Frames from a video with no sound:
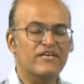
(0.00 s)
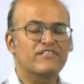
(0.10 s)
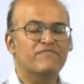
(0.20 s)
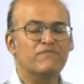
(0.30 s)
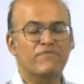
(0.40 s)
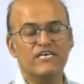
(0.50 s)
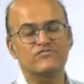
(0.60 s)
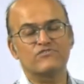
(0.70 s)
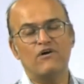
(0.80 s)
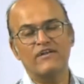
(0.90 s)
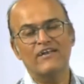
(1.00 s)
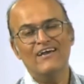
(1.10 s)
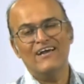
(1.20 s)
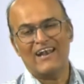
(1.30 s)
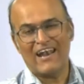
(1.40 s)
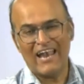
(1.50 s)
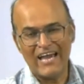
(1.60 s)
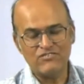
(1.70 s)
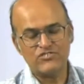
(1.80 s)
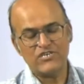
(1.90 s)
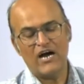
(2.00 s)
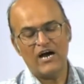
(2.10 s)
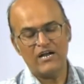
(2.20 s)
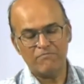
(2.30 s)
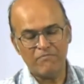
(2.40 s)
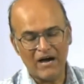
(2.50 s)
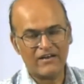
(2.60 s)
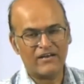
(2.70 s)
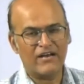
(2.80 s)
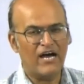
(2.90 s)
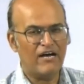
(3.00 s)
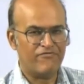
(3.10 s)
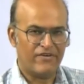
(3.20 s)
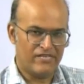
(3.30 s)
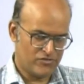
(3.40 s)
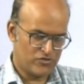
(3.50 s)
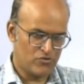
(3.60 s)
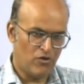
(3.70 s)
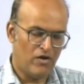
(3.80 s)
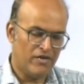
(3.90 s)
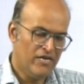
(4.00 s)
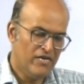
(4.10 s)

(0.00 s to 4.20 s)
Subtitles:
They were based on line chart, bar graph, and so on.